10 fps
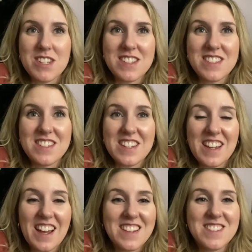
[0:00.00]
just,
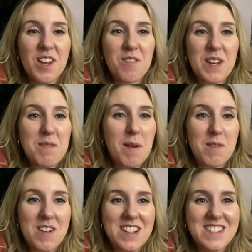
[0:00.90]
yeah, so many
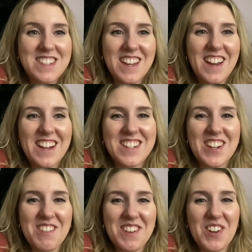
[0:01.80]
memories that I
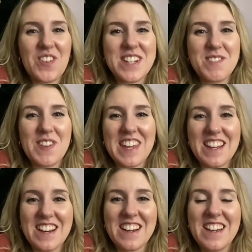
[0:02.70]
don't even know where to
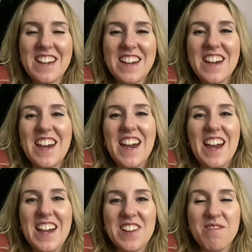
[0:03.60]
begin.
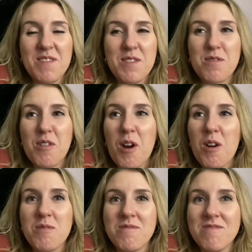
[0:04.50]

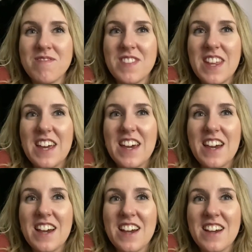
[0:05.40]
From
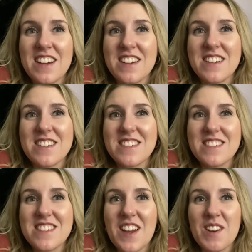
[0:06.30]

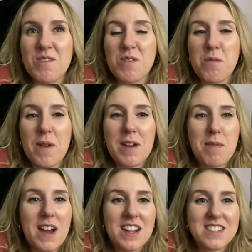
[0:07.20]
going all the way
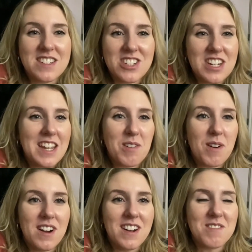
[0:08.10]
back to
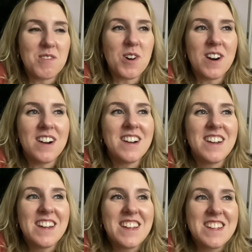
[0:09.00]
Shaniqua and what,
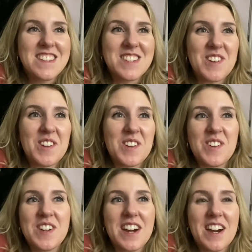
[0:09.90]
to